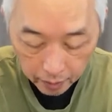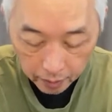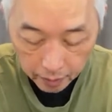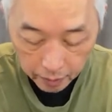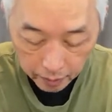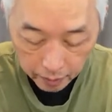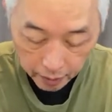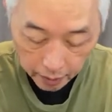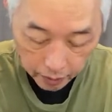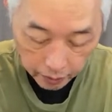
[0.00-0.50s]

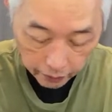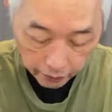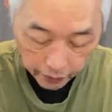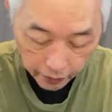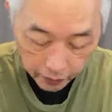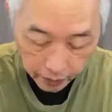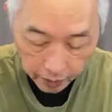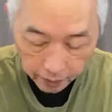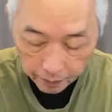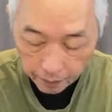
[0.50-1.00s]
Yeah, you feel
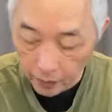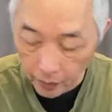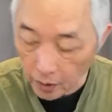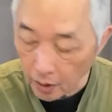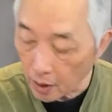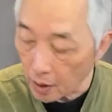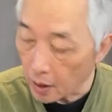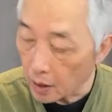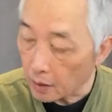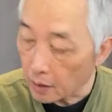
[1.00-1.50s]
it.
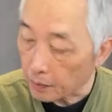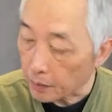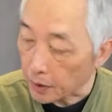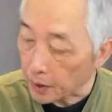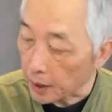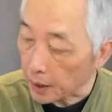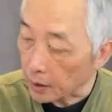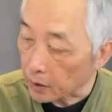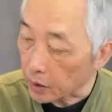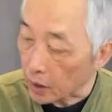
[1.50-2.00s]
But
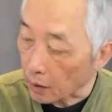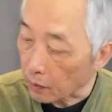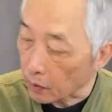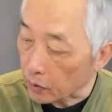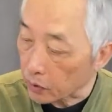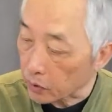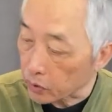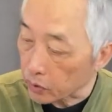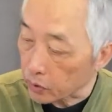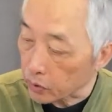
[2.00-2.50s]
then I want
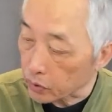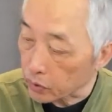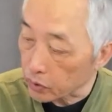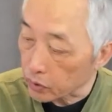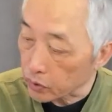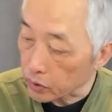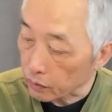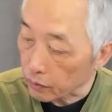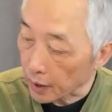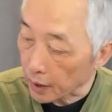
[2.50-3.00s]
you to use
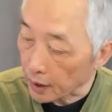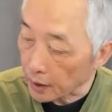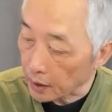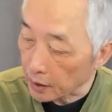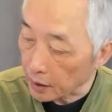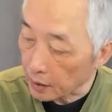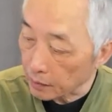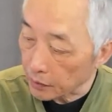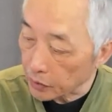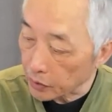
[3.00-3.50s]
the right
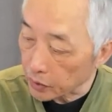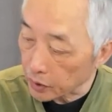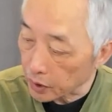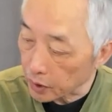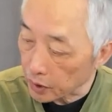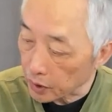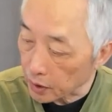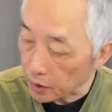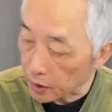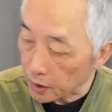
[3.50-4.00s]
thumb. You see
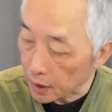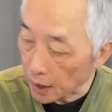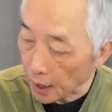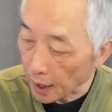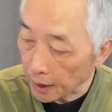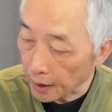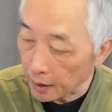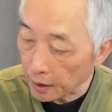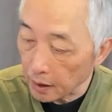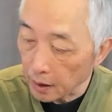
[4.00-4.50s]
this
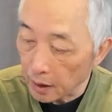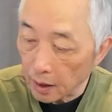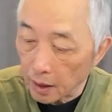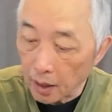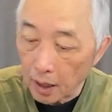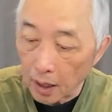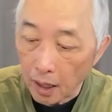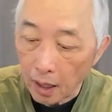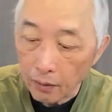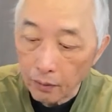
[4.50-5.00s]
line.
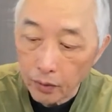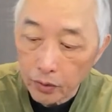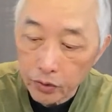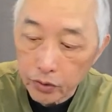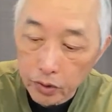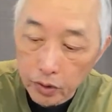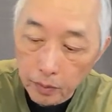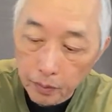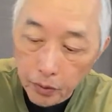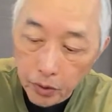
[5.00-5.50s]
I want you
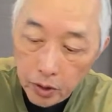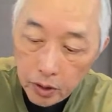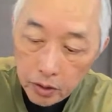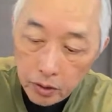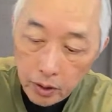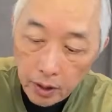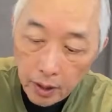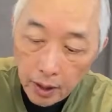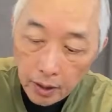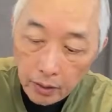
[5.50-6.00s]
to put it
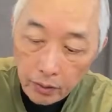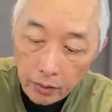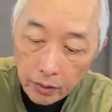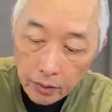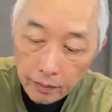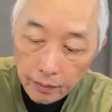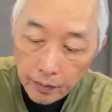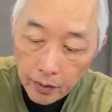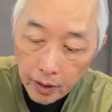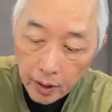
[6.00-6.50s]
together
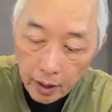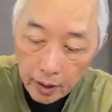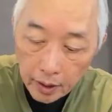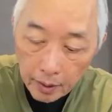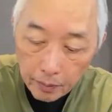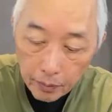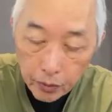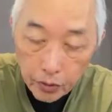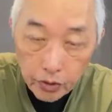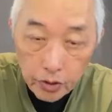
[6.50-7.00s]
and then
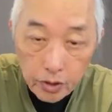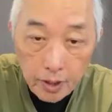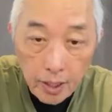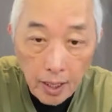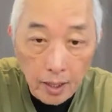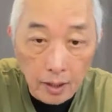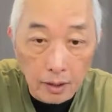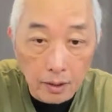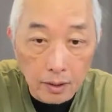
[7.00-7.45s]
push down.